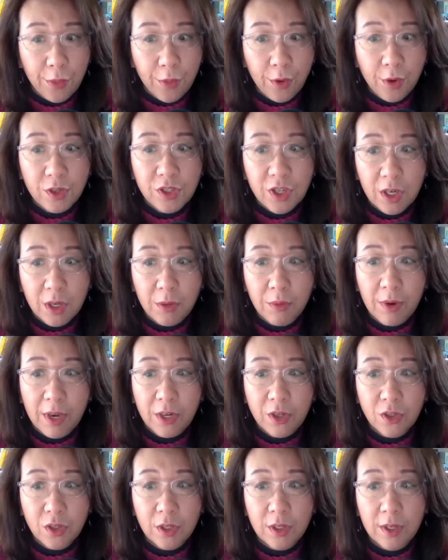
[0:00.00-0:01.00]
third
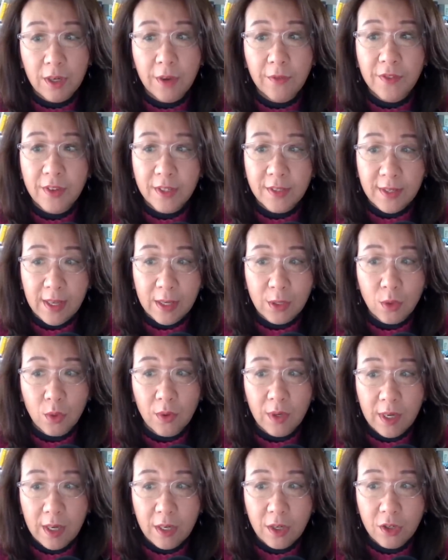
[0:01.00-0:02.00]
generation of the
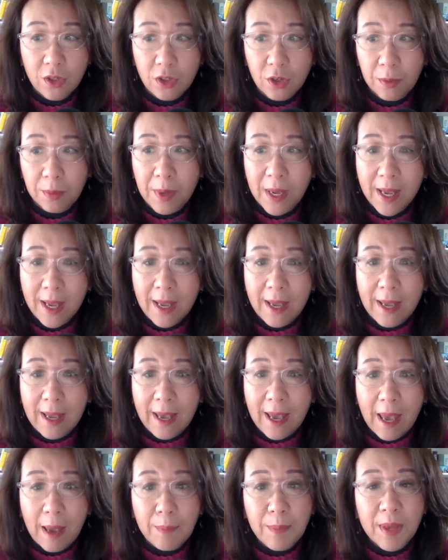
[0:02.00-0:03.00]
central leadership
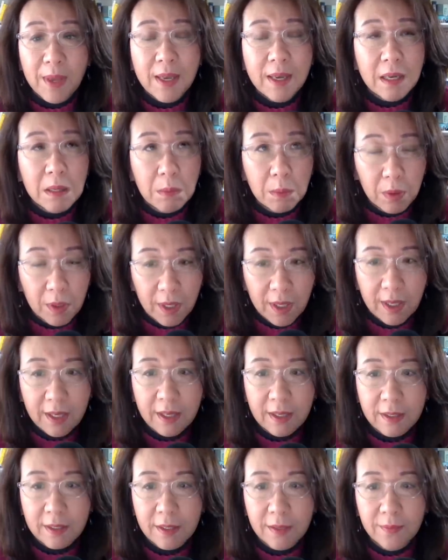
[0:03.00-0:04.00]
had been
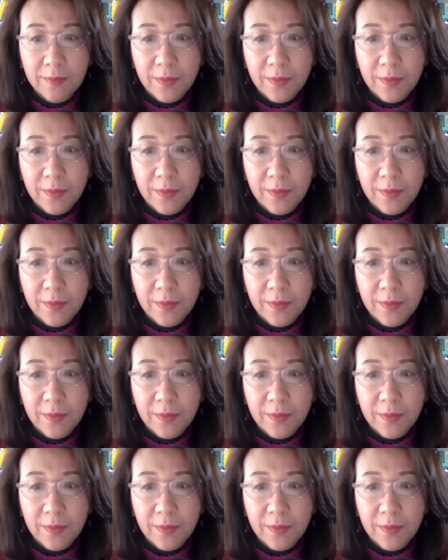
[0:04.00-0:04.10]
completed,